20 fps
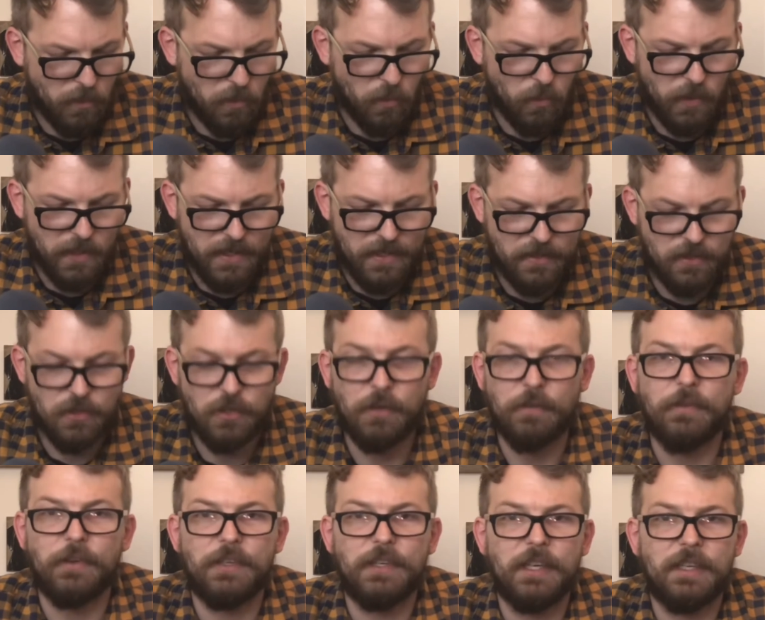wins
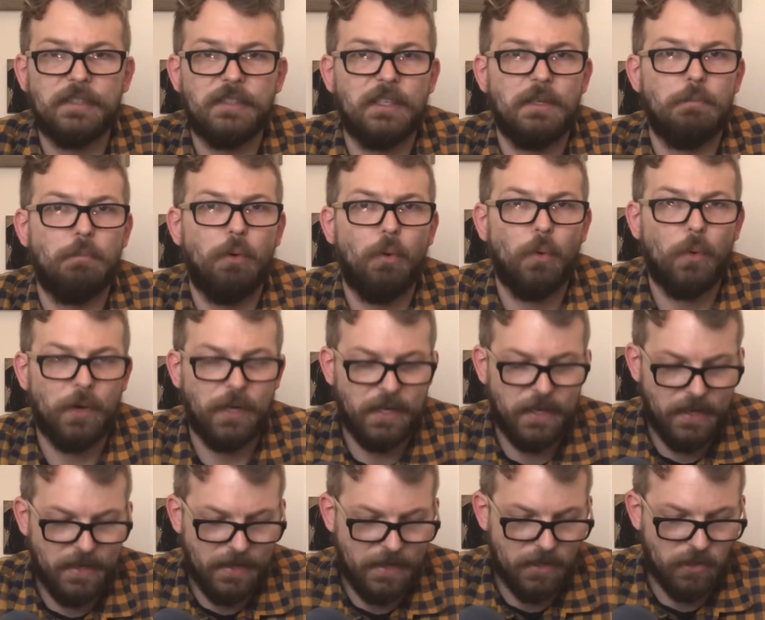over Dustin
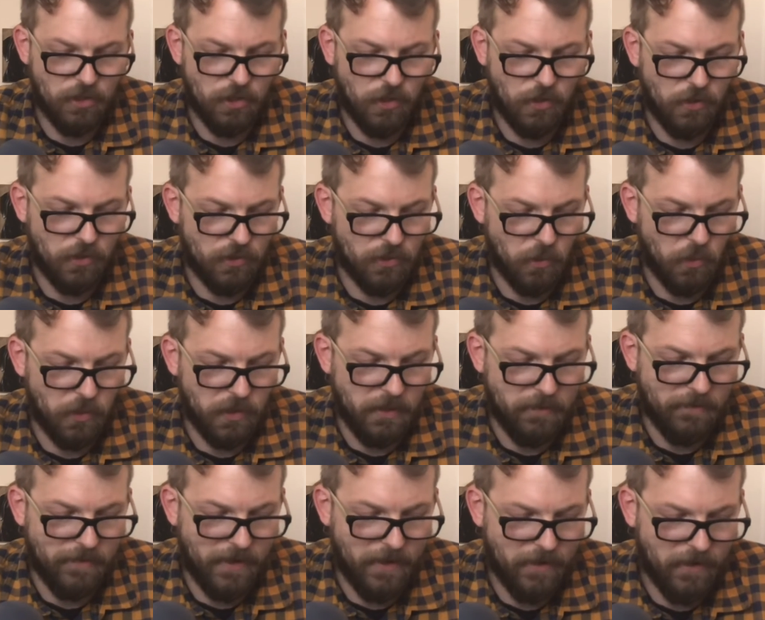Poirier and Charles
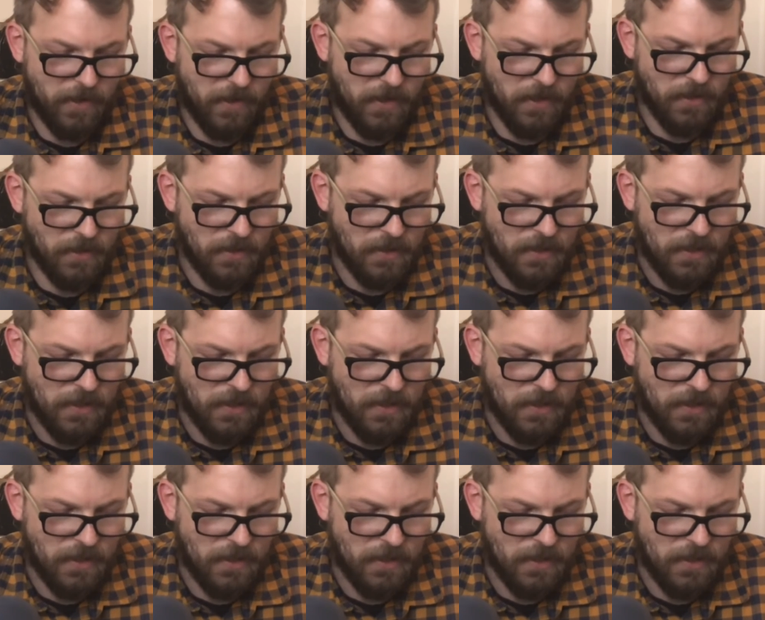Oliveira.